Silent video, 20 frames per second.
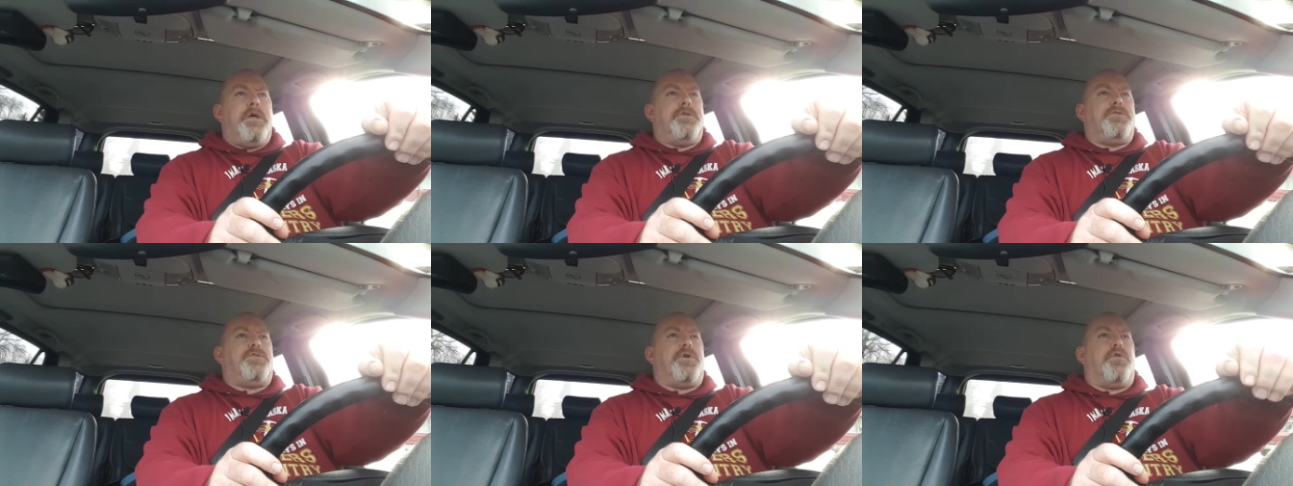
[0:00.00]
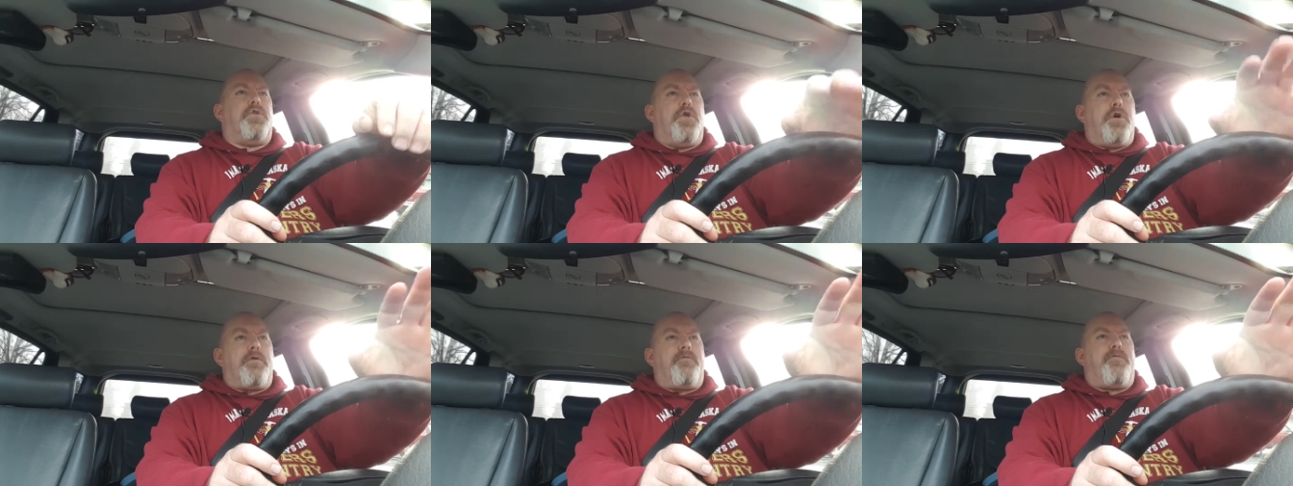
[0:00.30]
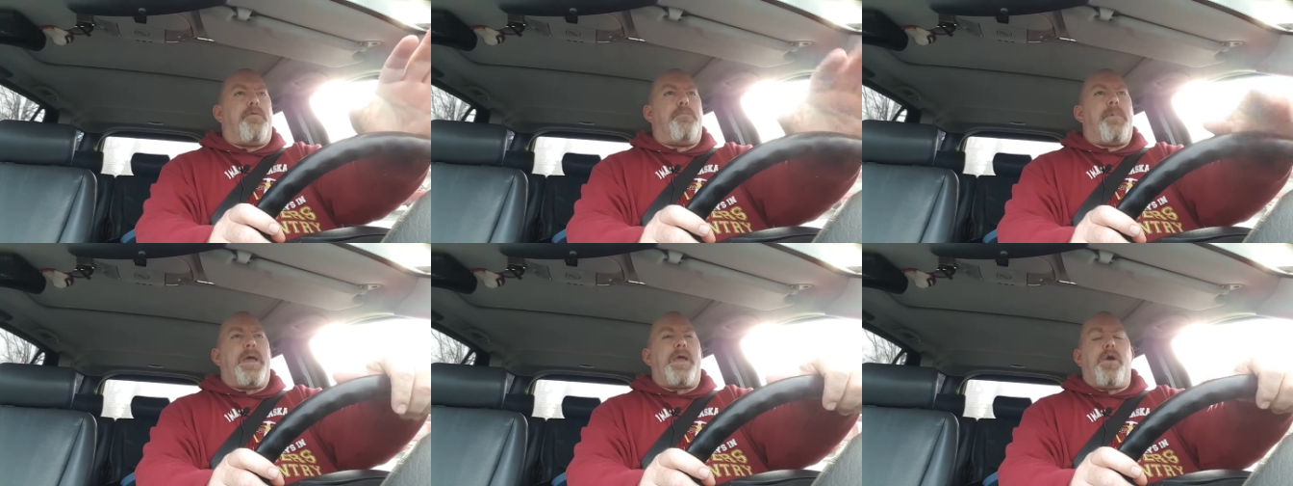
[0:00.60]
So look
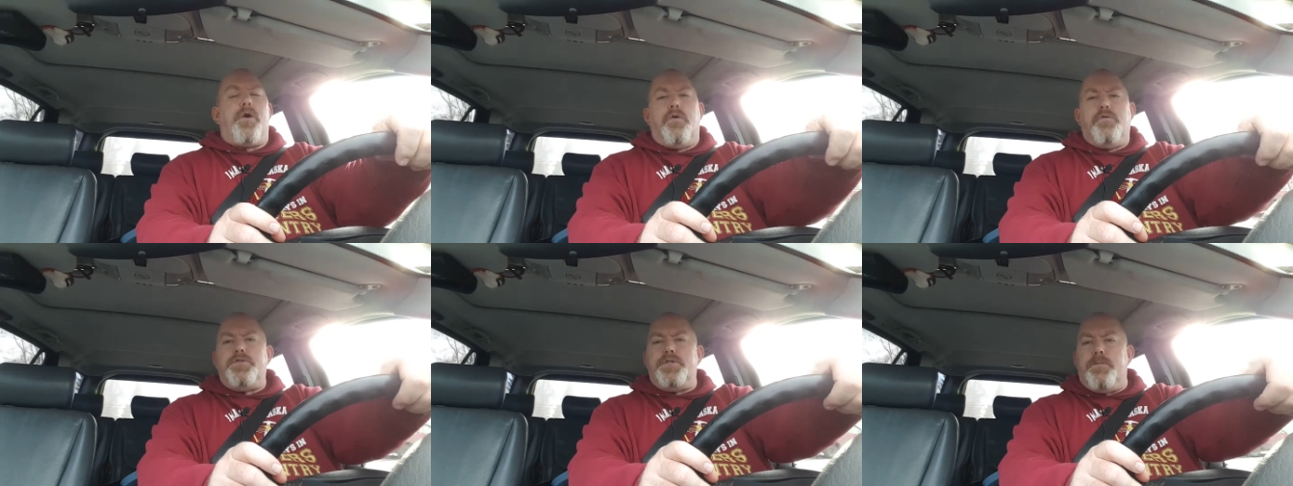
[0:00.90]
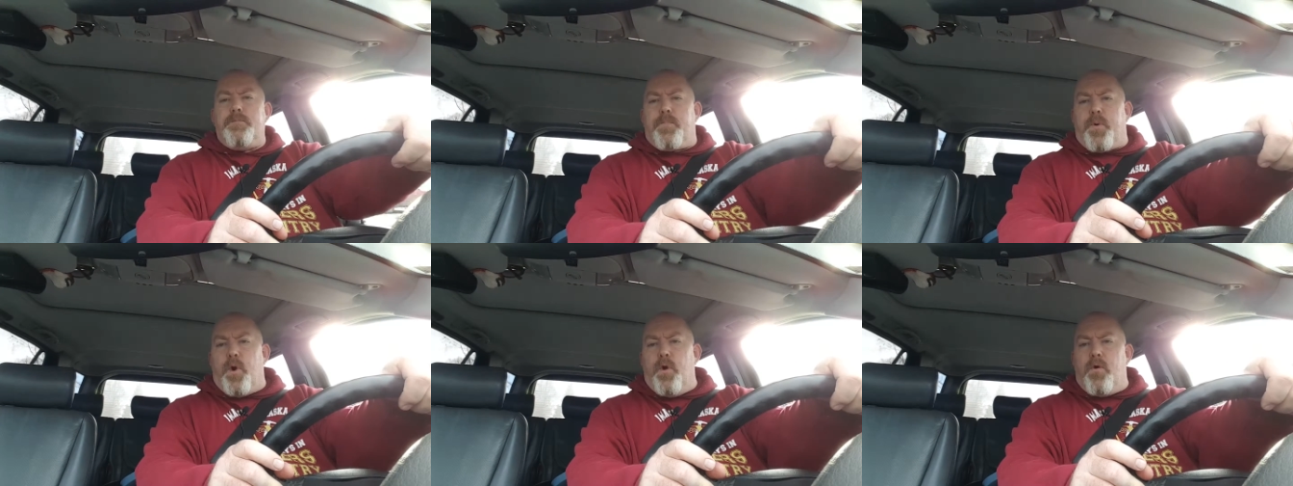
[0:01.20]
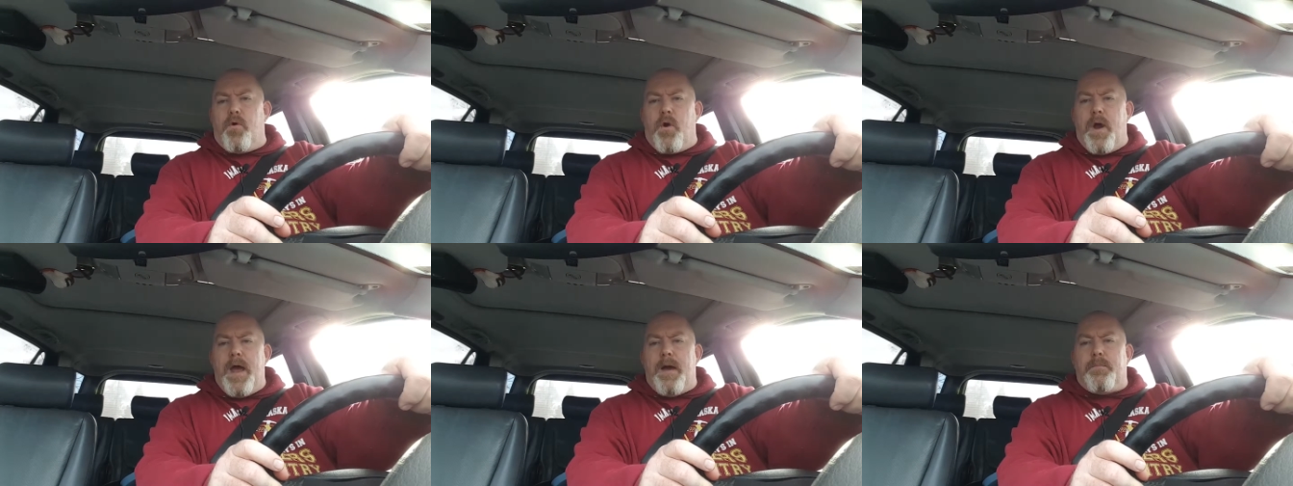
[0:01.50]
for my coaching
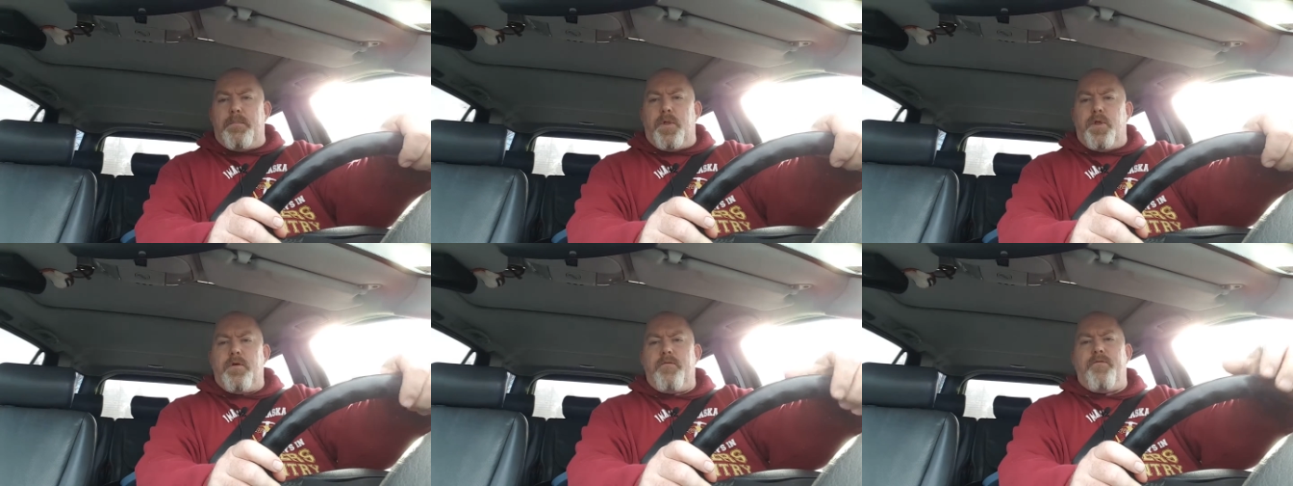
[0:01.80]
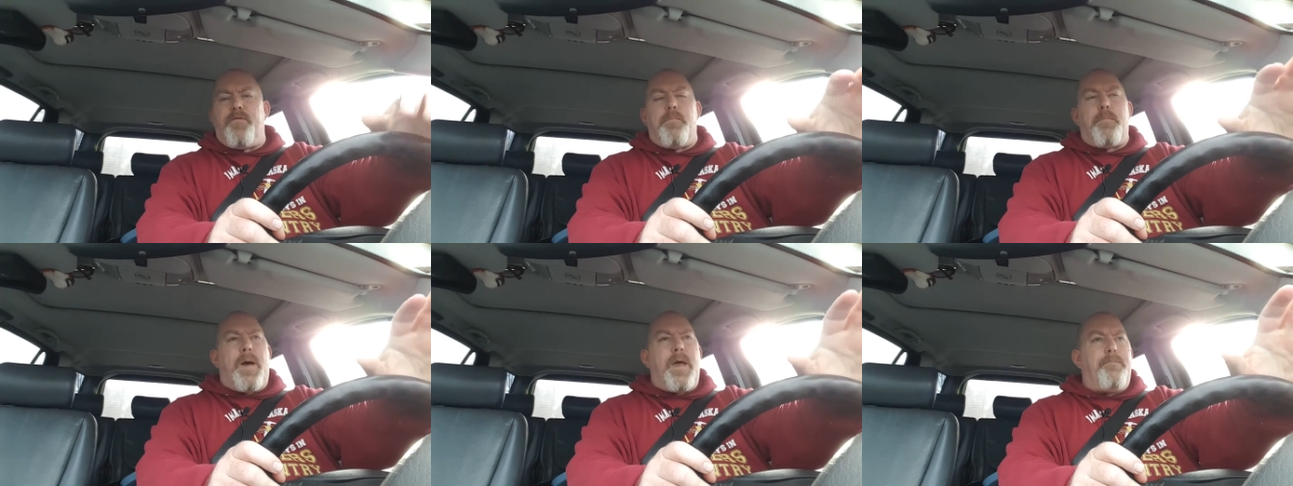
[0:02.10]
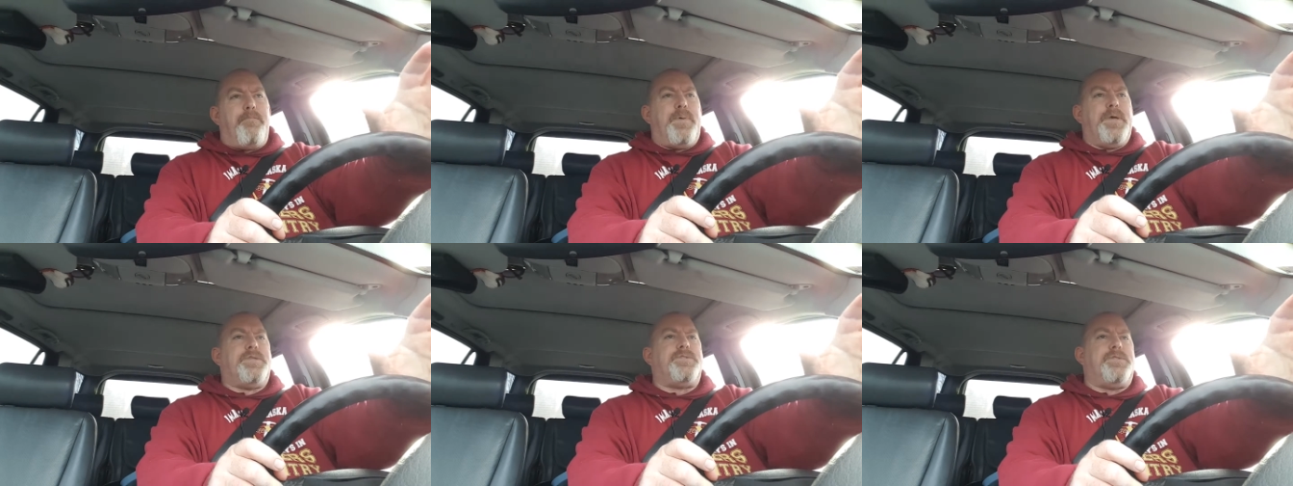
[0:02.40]
program, look for
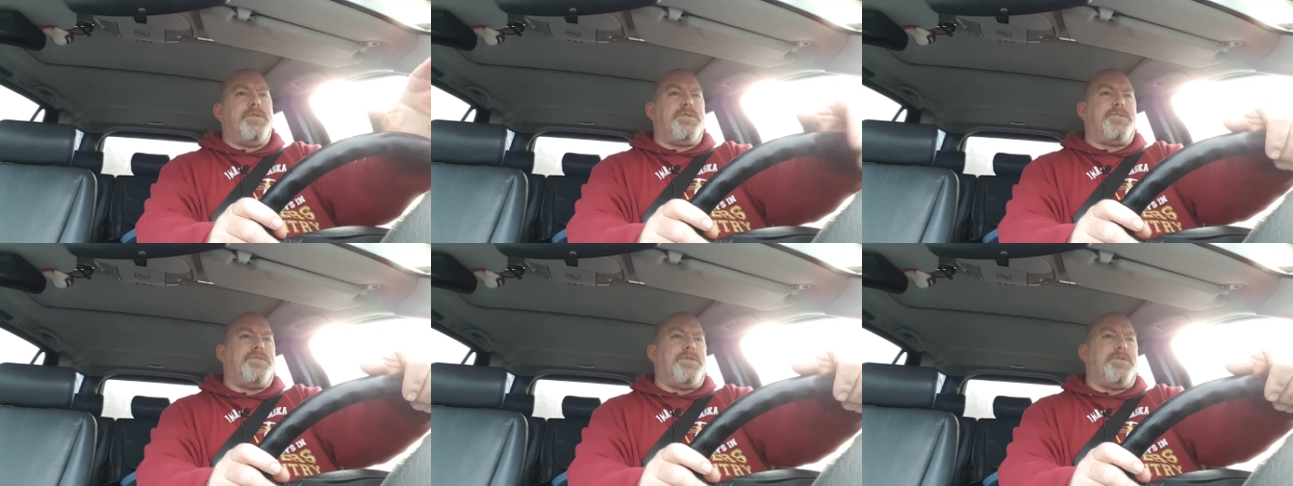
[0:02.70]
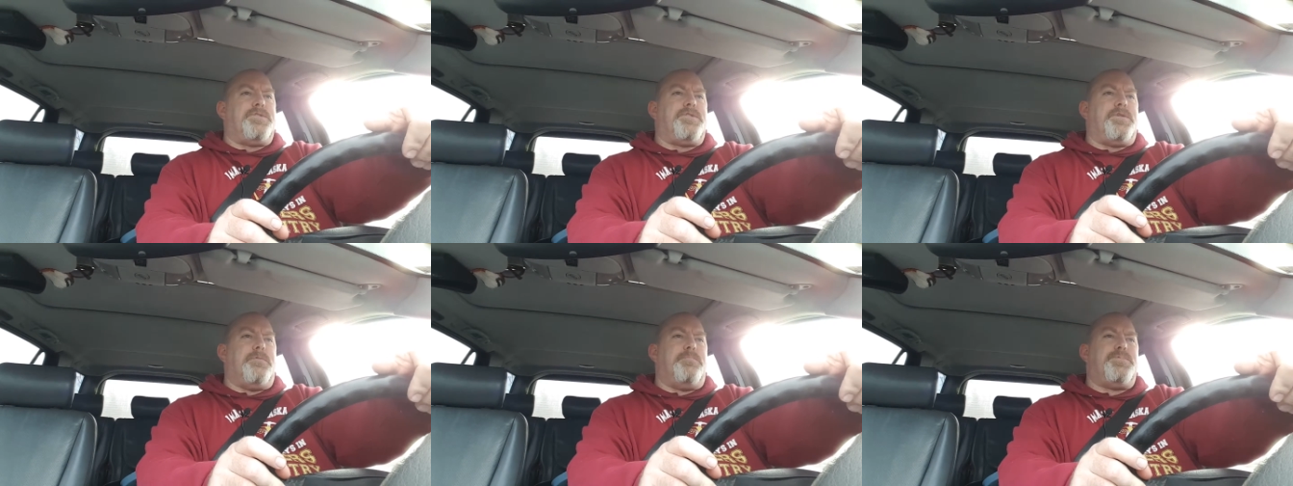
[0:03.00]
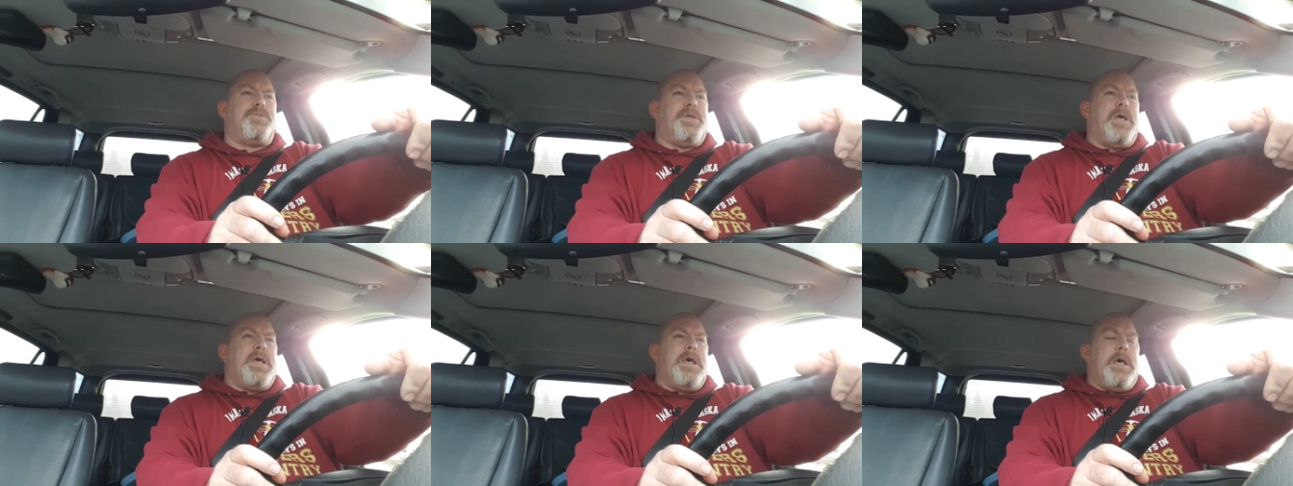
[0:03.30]
my business
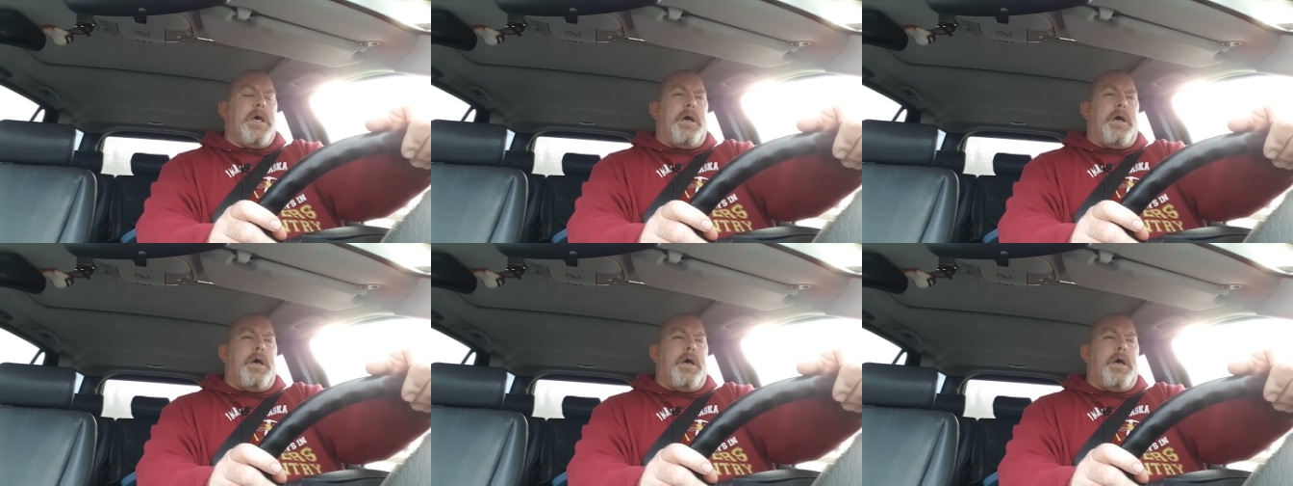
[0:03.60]
systems.